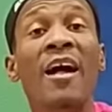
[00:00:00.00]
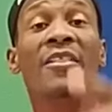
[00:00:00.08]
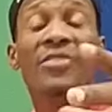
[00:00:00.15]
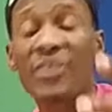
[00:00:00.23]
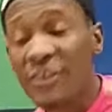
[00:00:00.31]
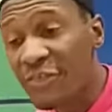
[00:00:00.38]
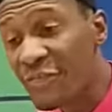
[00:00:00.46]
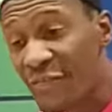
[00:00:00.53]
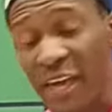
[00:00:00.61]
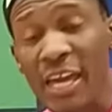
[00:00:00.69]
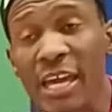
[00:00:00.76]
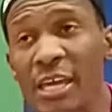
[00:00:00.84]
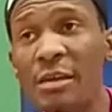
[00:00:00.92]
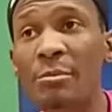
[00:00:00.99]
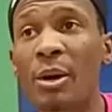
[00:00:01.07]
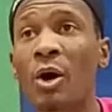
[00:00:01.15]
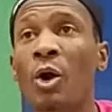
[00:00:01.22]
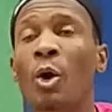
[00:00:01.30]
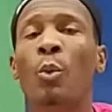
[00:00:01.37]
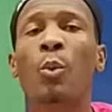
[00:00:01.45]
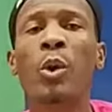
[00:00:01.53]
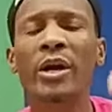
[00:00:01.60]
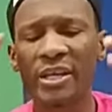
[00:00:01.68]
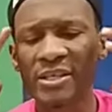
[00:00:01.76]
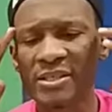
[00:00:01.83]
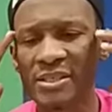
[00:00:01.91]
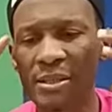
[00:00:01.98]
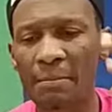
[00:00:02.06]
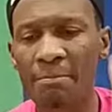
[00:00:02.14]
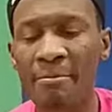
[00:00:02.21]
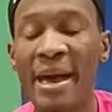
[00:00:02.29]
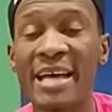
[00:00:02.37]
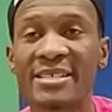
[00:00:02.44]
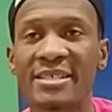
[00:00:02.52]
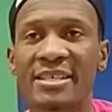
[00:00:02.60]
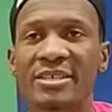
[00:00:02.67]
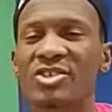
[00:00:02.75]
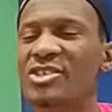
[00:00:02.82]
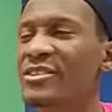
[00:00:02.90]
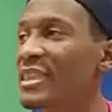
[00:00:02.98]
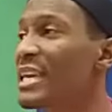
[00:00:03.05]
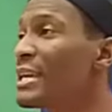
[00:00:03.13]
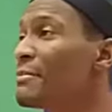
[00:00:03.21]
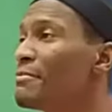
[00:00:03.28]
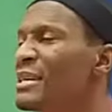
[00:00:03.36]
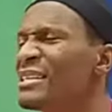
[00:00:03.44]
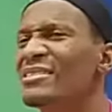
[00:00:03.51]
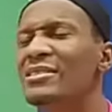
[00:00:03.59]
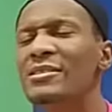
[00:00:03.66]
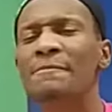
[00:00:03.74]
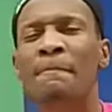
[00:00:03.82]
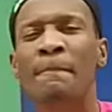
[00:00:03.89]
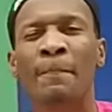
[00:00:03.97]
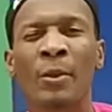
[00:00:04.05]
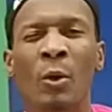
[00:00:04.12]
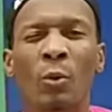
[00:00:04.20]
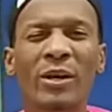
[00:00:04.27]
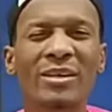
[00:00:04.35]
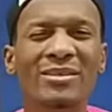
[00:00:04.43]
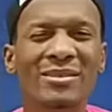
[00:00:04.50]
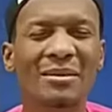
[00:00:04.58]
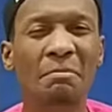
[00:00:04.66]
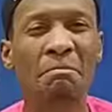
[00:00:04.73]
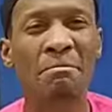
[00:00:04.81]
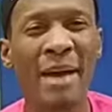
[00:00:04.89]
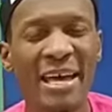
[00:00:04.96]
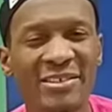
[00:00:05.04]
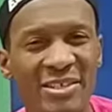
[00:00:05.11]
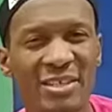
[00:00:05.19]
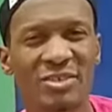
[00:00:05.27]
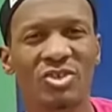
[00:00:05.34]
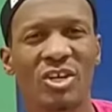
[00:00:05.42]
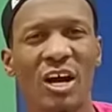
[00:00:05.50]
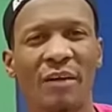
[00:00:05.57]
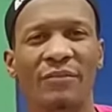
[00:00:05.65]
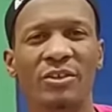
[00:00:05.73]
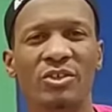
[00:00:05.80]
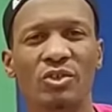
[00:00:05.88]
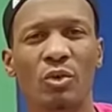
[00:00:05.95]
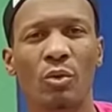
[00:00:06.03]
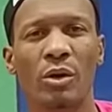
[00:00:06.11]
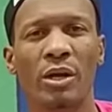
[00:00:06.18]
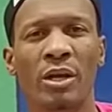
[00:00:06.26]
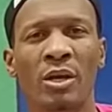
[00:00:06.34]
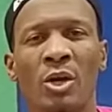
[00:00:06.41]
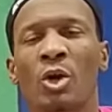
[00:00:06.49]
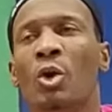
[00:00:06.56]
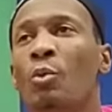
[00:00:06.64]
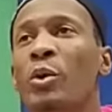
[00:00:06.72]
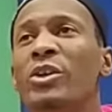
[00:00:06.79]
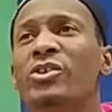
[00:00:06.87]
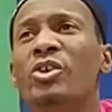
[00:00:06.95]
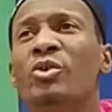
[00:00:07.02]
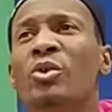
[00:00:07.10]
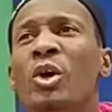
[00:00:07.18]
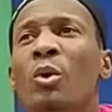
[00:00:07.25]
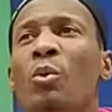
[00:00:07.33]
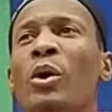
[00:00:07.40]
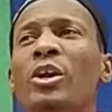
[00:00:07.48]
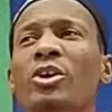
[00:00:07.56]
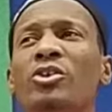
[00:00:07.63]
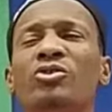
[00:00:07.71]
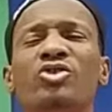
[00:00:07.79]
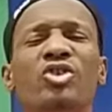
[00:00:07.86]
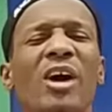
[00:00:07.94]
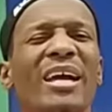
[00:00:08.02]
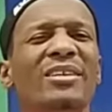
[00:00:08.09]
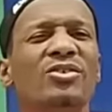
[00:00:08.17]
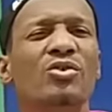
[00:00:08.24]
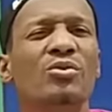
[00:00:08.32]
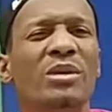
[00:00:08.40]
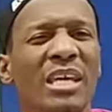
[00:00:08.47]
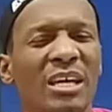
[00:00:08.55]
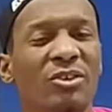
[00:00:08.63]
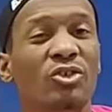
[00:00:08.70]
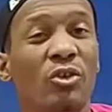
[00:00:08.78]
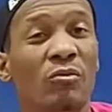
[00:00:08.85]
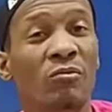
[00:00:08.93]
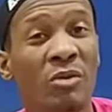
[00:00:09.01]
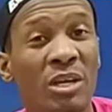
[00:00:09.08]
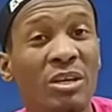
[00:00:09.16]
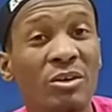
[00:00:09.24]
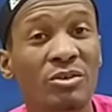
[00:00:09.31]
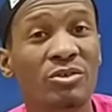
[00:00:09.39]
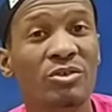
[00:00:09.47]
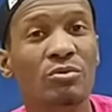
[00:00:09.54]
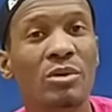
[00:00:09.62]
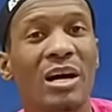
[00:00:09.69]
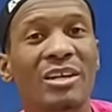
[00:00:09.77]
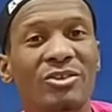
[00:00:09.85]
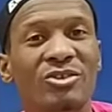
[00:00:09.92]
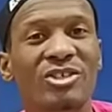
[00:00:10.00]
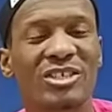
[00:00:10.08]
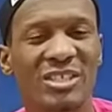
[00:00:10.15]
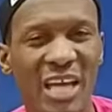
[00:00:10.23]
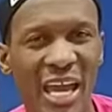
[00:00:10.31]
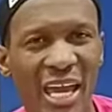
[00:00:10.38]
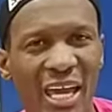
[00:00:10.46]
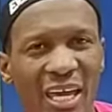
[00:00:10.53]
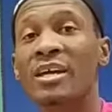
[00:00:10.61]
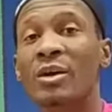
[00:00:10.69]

The theme. What is the message? Theme means, what is the message of the story? What are you trying to get your reader to understand?